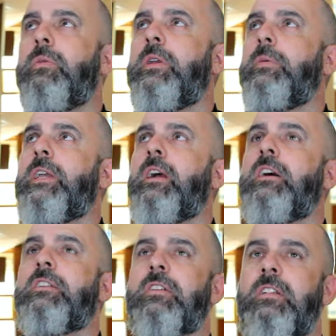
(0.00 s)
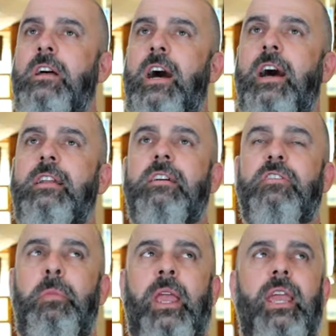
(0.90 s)
We cause a lot
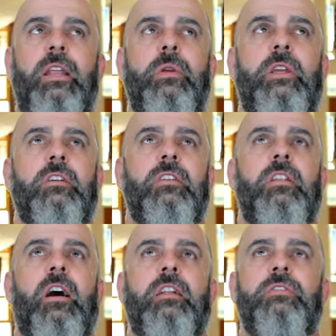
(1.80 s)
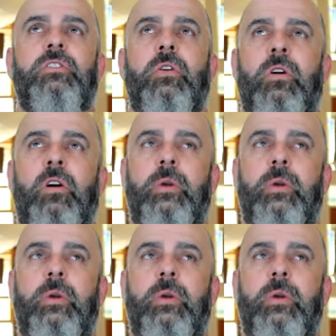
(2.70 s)
of pain, we cause a lot of sorrow,